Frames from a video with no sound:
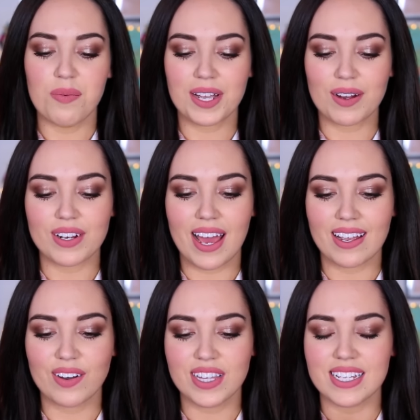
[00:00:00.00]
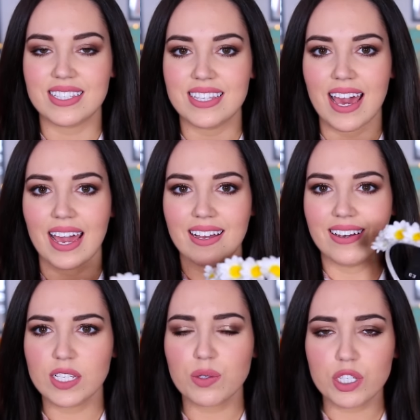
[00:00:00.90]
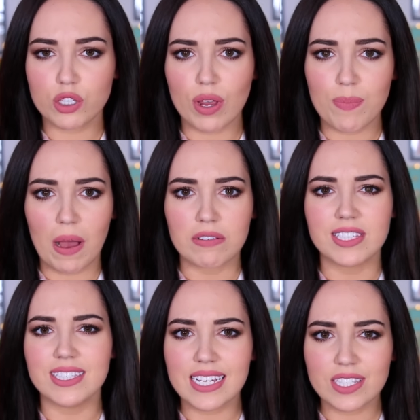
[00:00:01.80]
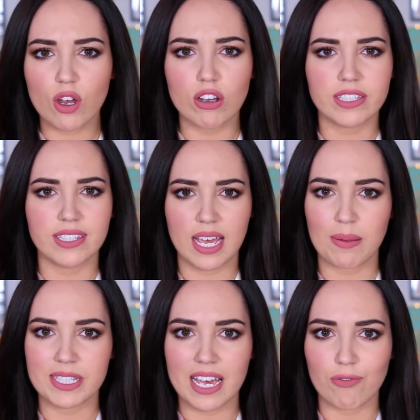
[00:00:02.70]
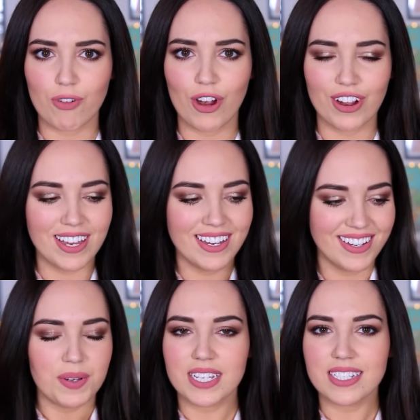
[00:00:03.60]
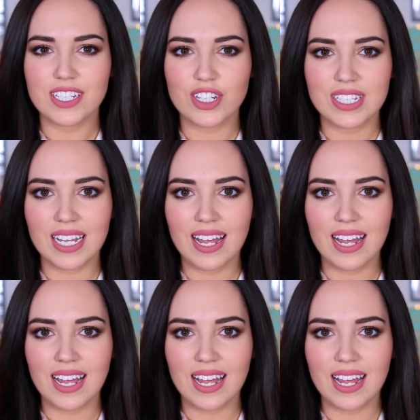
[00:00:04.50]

Oh my god, I got this thing. This was £3. This costs the same as that rug, but this is just a